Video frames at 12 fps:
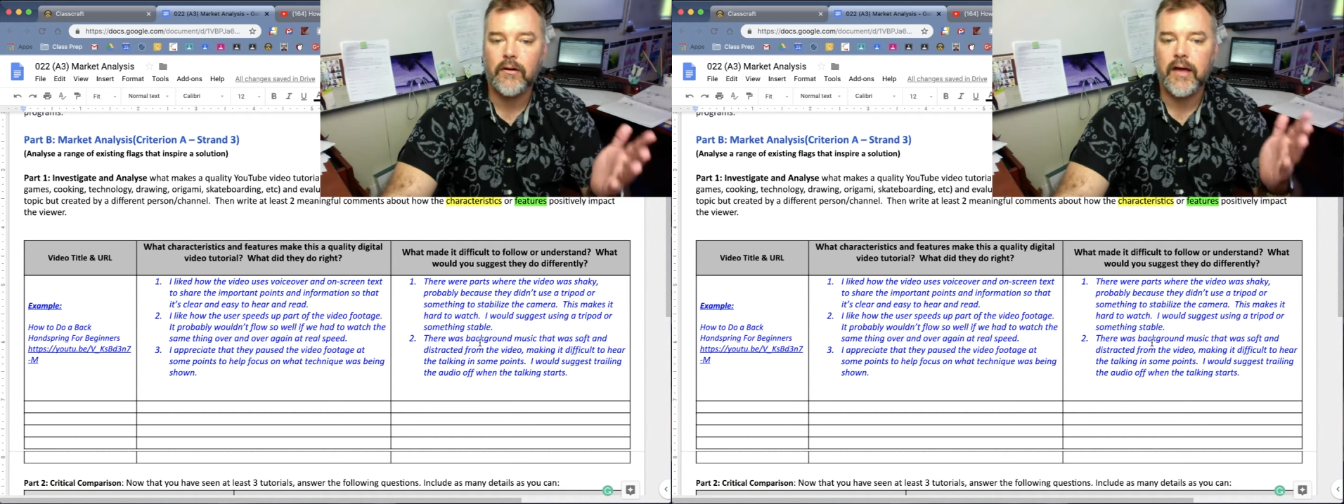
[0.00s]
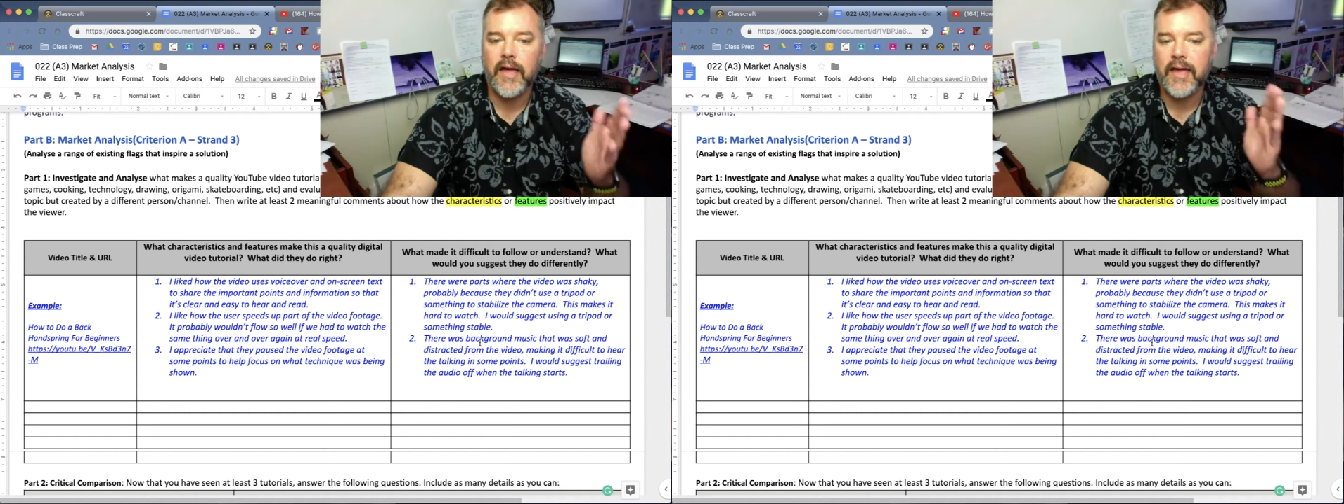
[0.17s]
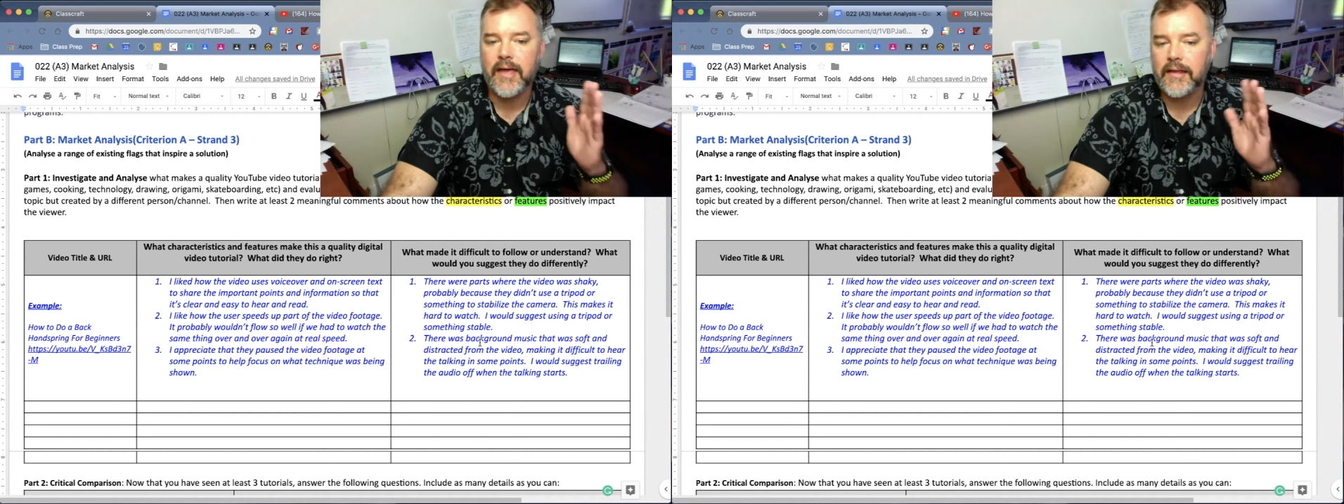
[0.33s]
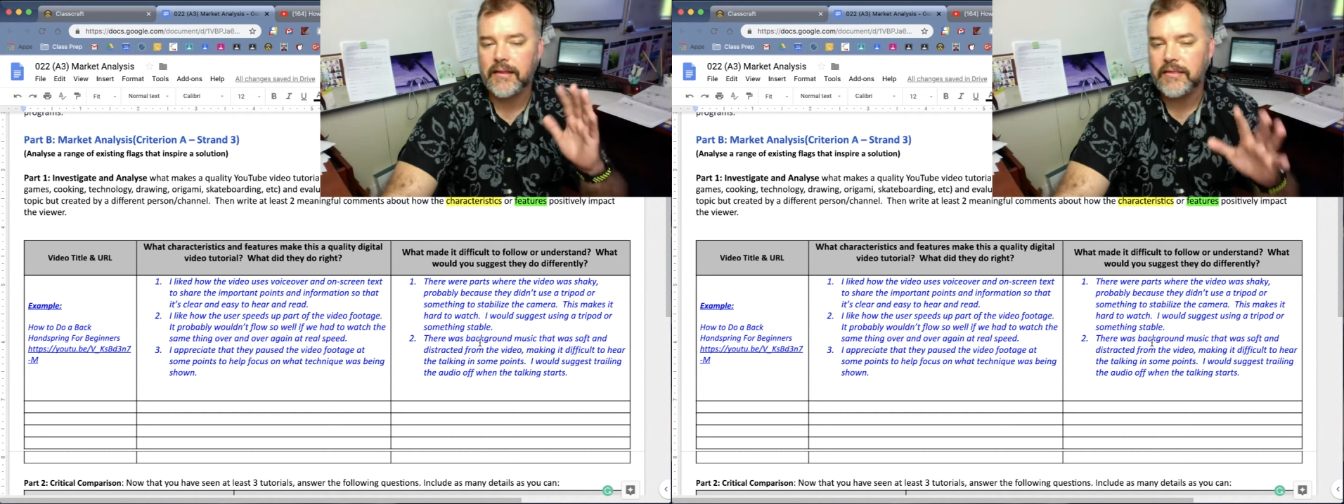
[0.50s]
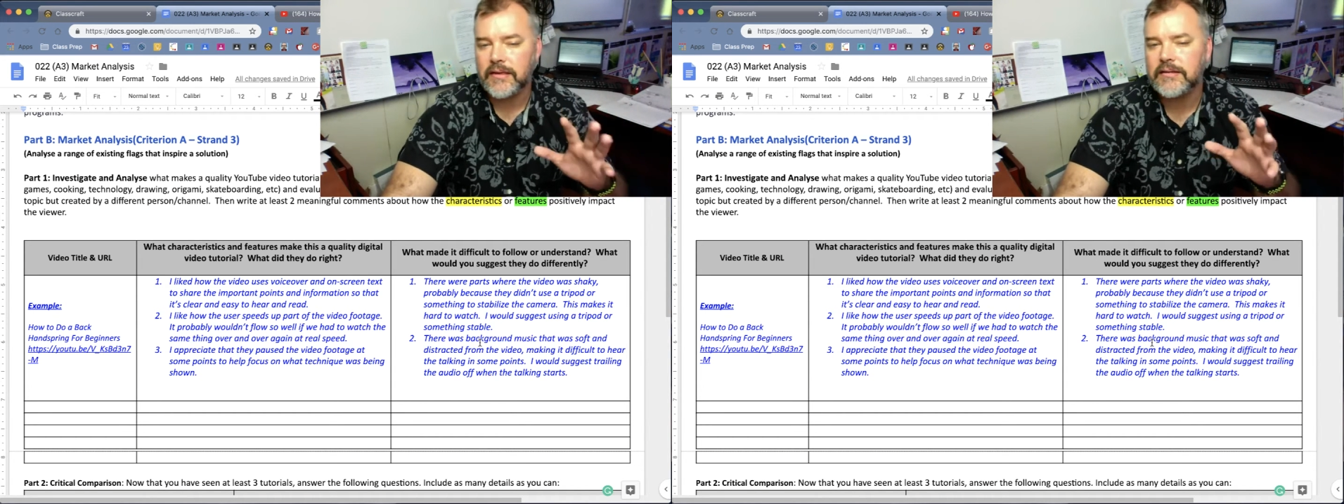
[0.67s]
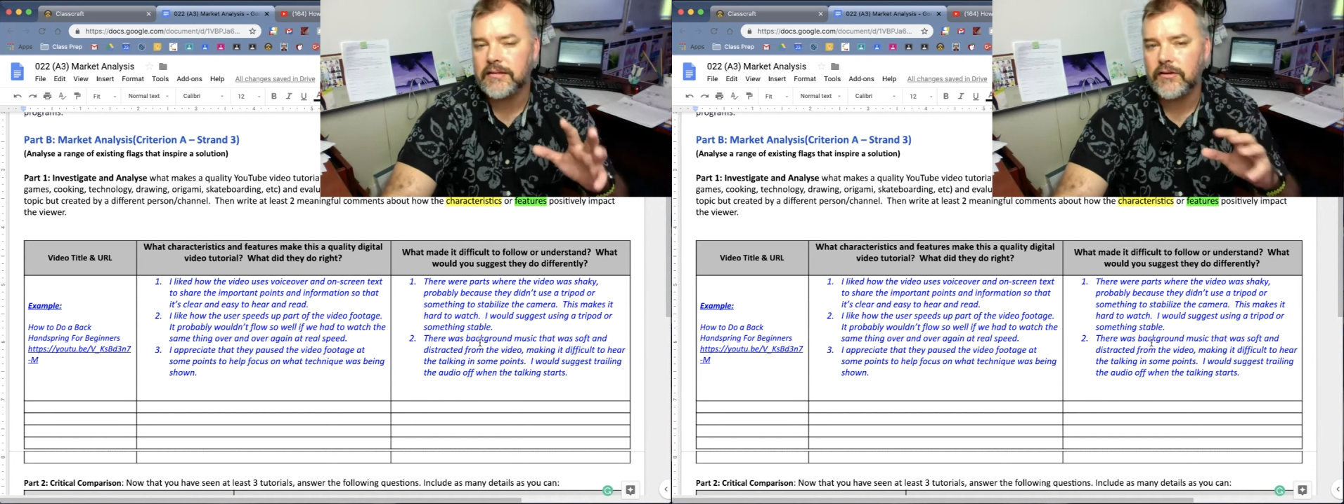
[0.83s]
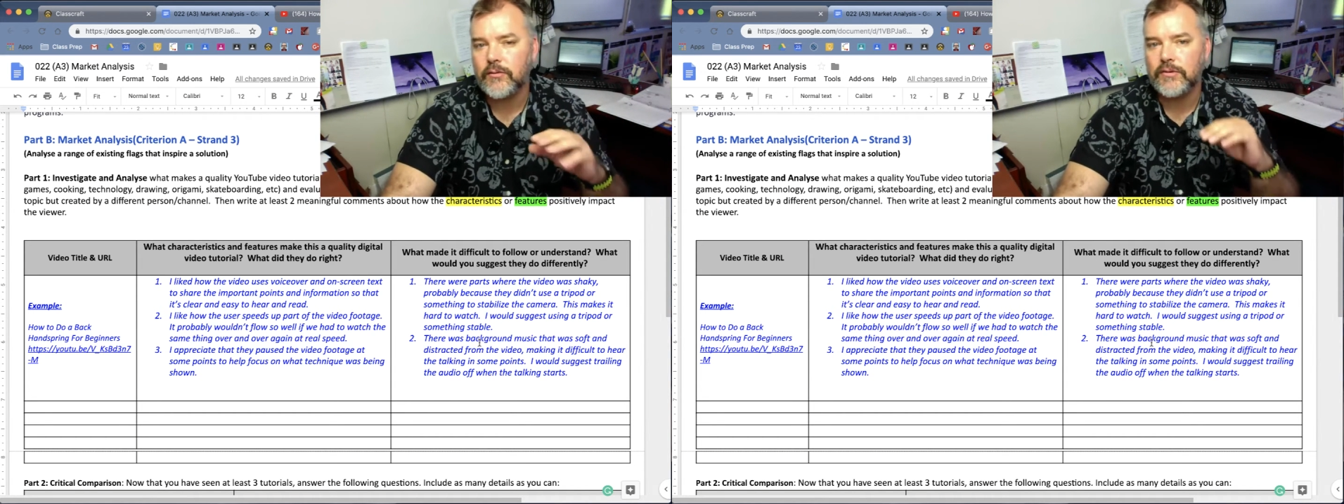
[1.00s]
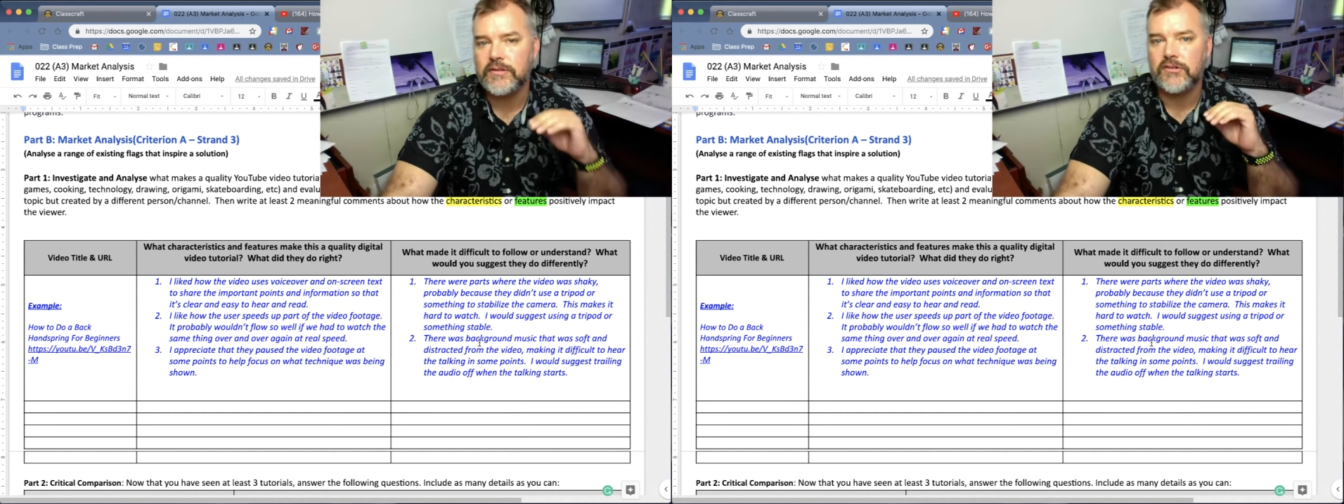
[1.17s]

and things that you would